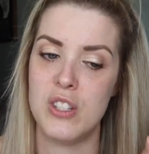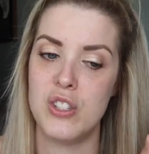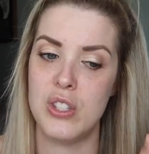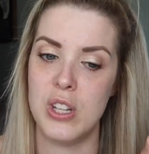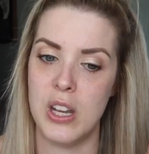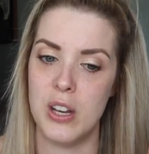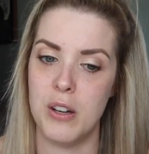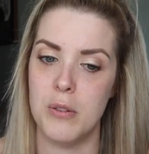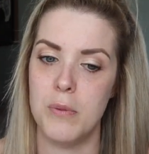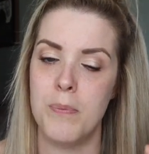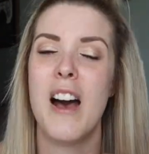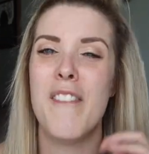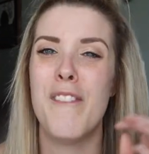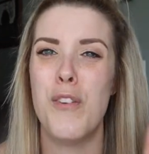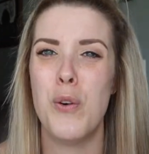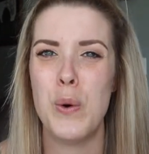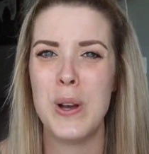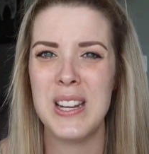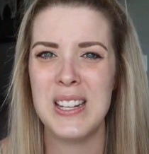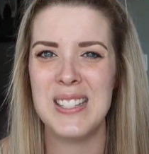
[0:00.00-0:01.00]
So
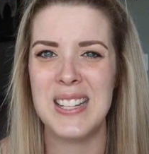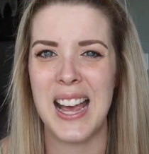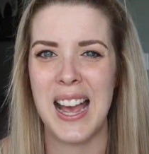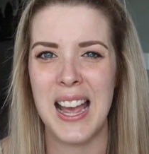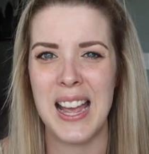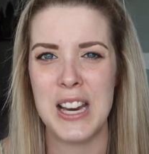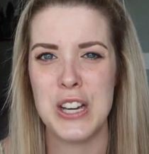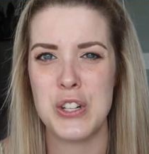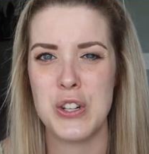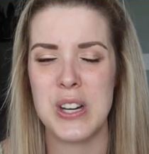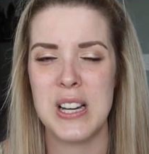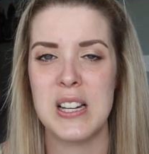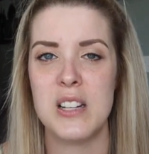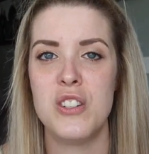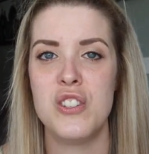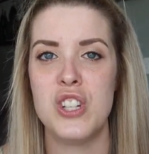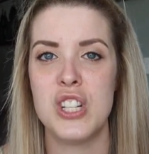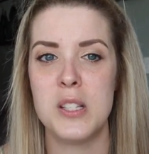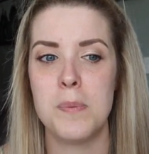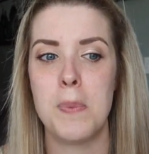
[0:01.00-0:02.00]
avoid diet drinks,
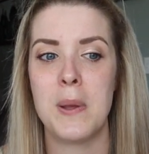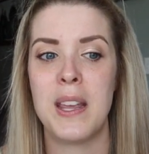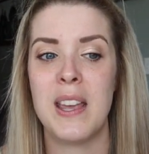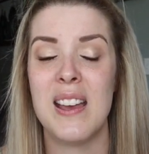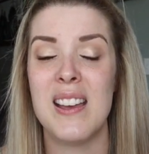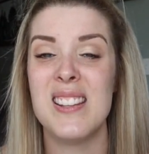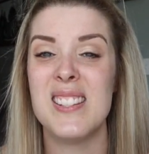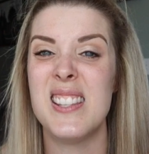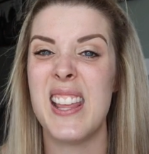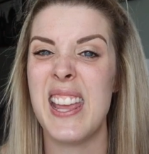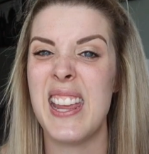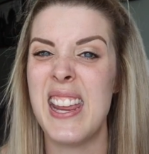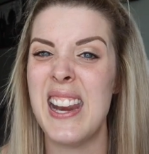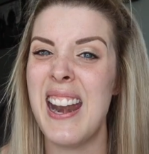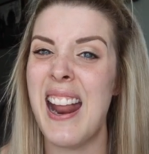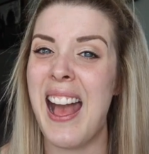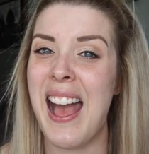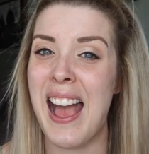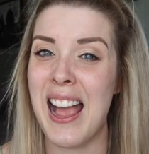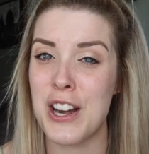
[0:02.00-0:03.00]
just because they
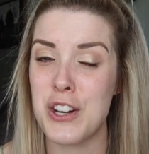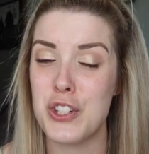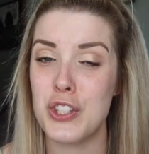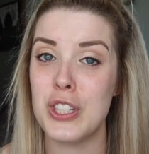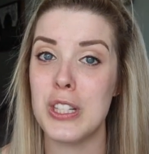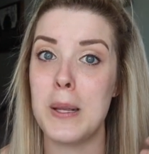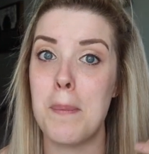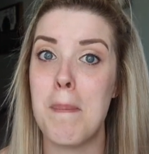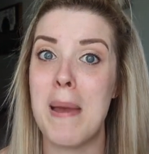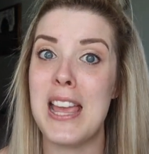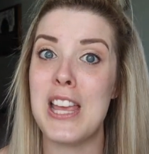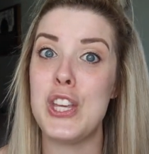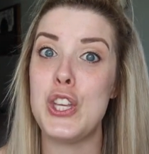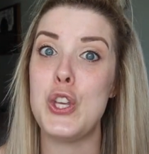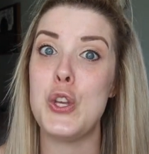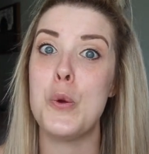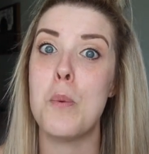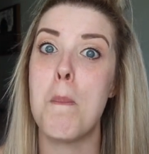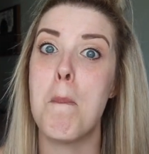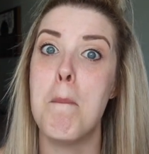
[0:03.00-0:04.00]
can actually make
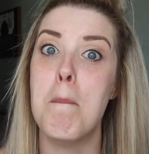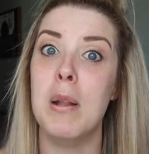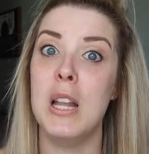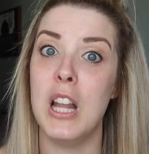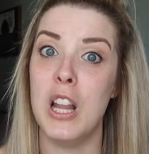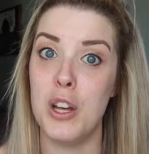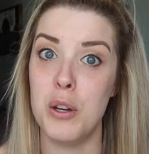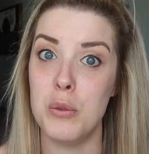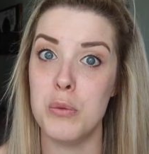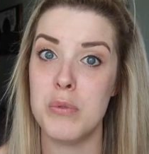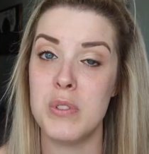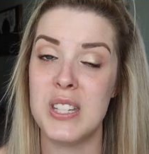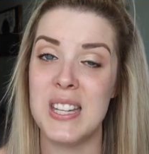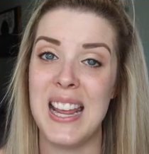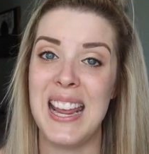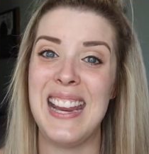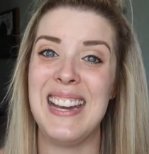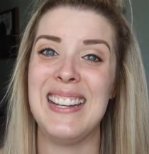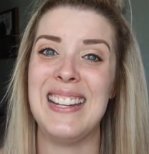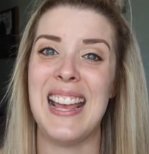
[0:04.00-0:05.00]
you bloat
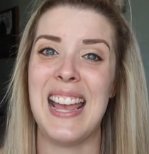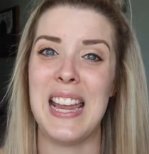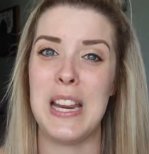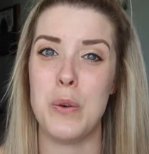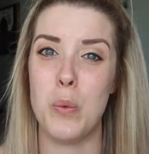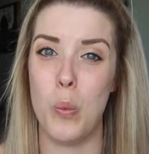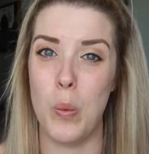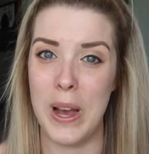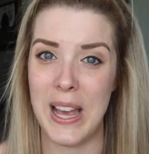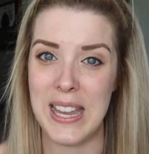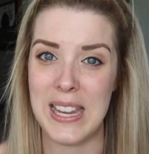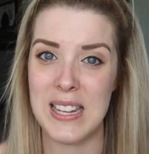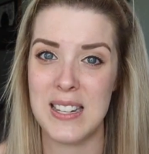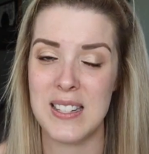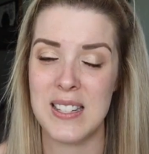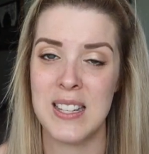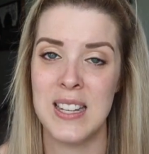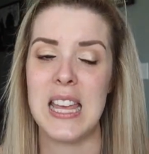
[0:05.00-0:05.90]
and gain weight.